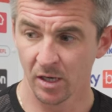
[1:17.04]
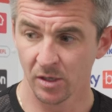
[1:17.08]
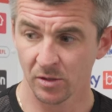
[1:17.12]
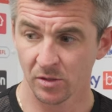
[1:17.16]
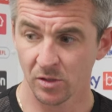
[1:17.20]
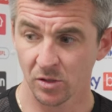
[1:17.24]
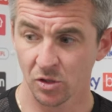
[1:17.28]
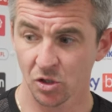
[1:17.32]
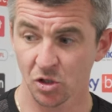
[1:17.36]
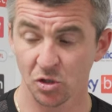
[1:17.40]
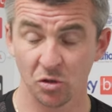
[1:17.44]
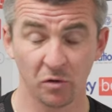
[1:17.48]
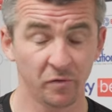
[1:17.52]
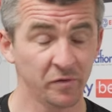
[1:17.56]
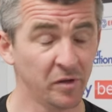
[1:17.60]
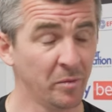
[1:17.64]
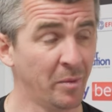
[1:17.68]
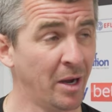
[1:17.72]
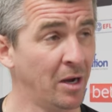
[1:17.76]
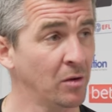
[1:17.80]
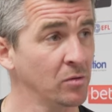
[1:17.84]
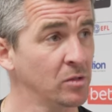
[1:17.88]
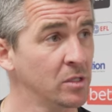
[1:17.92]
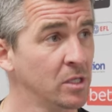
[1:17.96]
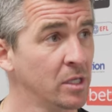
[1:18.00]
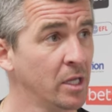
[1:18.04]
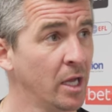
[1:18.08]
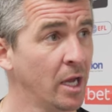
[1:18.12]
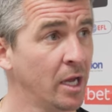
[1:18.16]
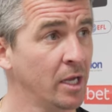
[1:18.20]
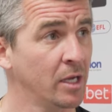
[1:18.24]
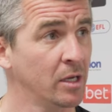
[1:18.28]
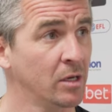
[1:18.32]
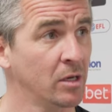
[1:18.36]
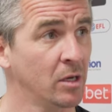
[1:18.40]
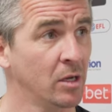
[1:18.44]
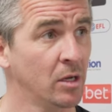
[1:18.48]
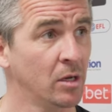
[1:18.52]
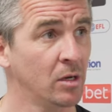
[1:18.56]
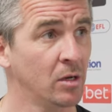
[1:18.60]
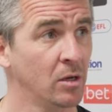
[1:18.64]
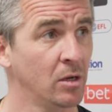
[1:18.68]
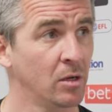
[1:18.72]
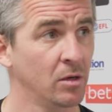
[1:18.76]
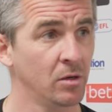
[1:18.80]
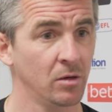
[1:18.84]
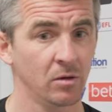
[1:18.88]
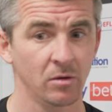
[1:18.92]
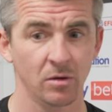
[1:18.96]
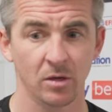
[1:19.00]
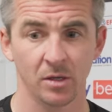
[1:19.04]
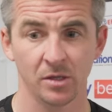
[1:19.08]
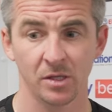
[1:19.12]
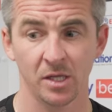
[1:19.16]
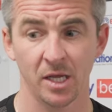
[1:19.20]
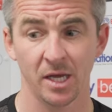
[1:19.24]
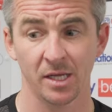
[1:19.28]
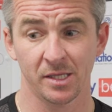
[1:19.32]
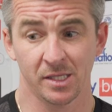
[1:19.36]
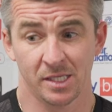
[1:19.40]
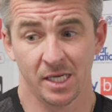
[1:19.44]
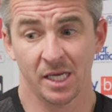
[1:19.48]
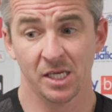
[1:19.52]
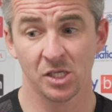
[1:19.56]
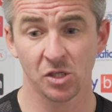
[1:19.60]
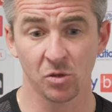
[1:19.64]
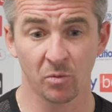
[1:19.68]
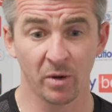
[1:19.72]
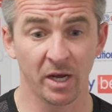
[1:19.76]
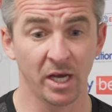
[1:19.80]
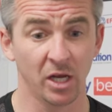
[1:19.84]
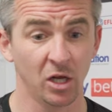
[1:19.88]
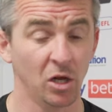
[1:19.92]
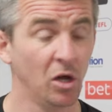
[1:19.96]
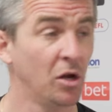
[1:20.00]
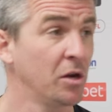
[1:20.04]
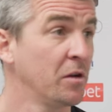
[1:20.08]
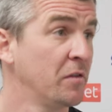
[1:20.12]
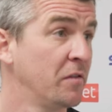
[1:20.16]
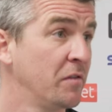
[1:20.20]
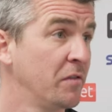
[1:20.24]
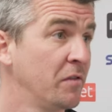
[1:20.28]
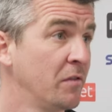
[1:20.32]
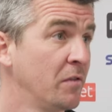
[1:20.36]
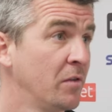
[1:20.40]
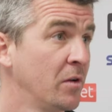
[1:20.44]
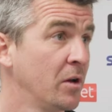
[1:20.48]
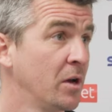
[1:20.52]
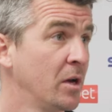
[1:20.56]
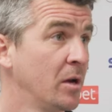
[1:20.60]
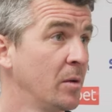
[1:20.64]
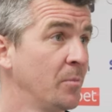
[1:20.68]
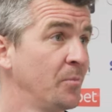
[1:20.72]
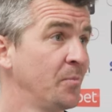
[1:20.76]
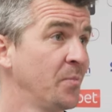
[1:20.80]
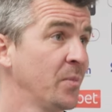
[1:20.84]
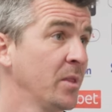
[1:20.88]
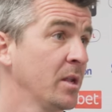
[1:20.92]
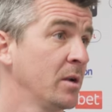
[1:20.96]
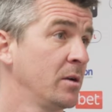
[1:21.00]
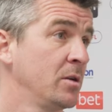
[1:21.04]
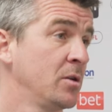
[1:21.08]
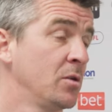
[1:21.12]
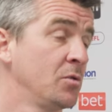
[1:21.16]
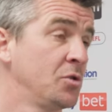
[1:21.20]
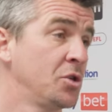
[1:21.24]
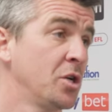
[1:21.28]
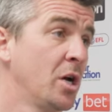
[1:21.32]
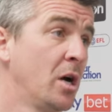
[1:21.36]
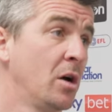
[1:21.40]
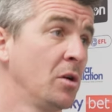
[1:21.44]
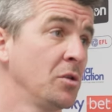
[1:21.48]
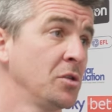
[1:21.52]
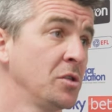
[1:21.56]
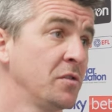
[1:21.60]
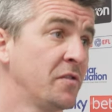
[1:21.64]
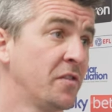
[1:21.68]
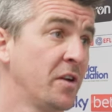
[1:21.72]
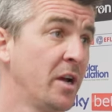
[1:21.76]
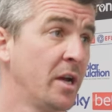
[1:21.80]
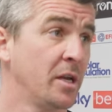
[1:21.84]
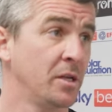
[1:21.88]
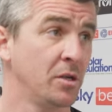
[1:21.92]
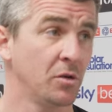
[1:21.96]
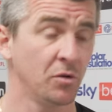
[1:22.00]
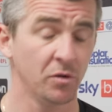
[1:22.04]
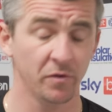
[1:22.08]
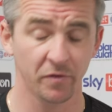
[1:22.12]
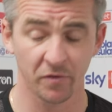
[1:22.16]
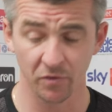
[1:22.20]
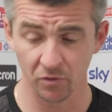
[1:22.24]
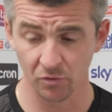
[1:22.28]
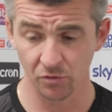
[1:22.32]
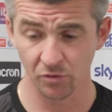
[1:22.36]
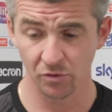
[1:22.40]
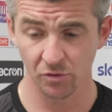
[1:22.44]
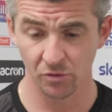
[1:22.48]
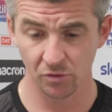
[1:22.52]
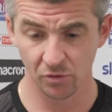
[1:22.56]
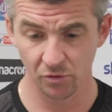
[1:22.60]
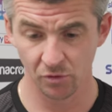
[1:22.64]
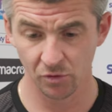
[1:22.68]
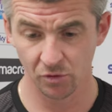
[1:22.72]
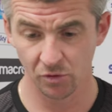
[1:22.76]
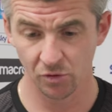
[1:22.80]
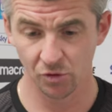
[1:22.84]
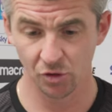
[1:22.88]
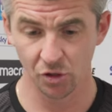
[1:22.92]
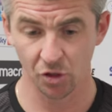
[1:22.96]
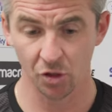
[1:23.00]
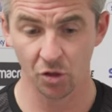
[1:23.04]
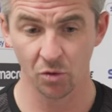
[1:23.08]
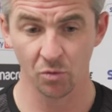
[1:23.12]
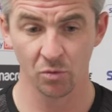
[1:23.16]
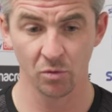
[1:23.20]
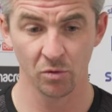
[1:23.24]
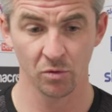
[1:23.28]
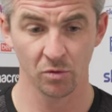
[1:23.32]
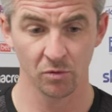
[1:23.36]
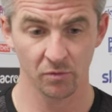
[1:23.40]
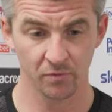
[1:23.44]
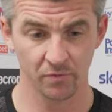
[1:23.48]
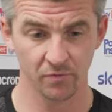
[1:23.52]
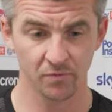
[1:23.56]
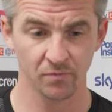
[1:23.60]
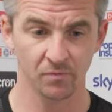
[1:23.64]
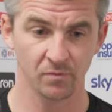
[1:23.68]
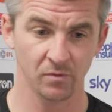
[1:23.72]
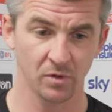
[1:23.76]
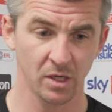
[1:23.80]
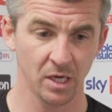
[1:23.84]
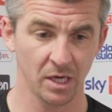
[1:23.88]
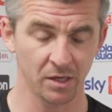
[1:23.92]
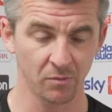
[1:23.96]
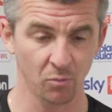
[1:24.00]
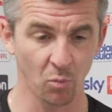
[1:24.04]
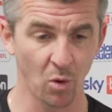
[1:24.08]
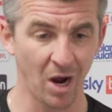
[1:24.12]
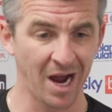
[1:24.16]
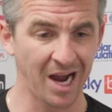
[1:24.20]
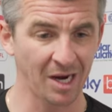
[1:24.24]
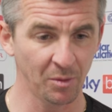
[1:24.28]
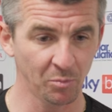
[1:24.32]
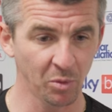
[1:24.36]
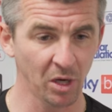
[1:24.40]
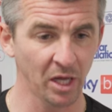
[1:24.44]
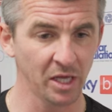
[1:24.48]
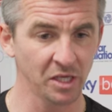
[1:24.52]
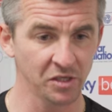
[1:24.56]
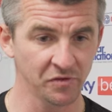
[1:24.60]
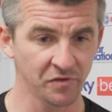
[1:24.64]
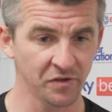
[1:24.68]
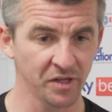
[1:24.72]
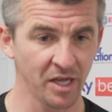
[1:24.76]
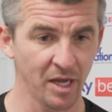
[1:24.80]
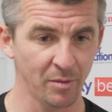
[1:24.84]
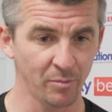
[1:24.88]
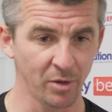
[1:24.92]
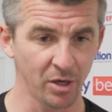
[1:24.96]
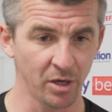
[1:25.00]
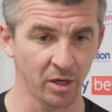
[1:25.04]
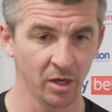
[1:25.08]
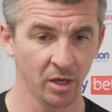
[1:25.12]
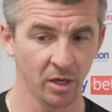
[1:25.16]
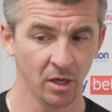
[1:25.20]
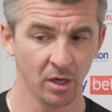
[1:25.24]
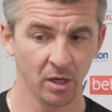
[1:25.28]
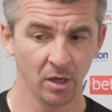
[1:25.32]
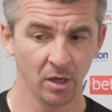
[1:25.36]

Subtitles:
snuffed them out today, and that takes away a lot of you know, Charlton's threat. You know, the front two kind of wide players for them are